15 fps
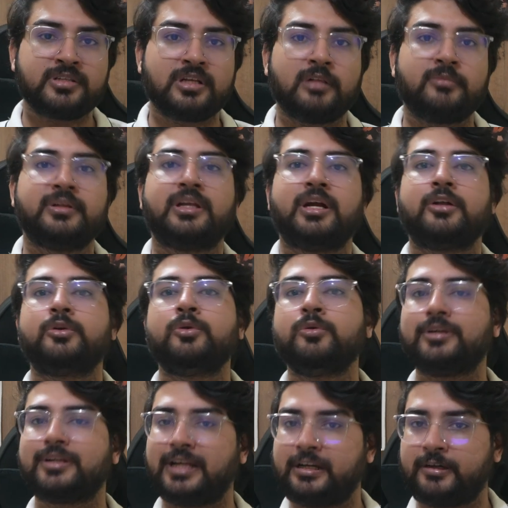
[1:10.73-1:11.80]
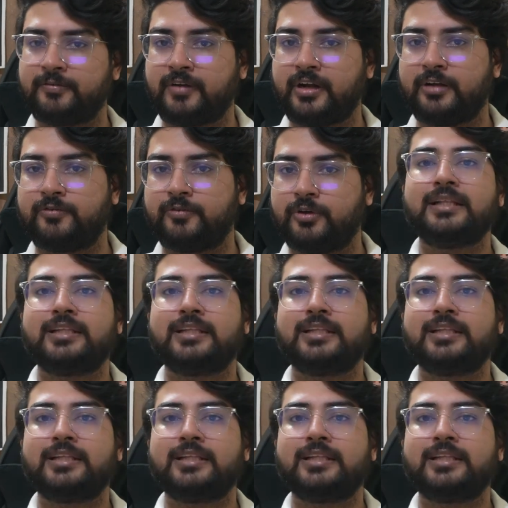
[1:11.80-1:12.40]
I'll be there to clarify it for you.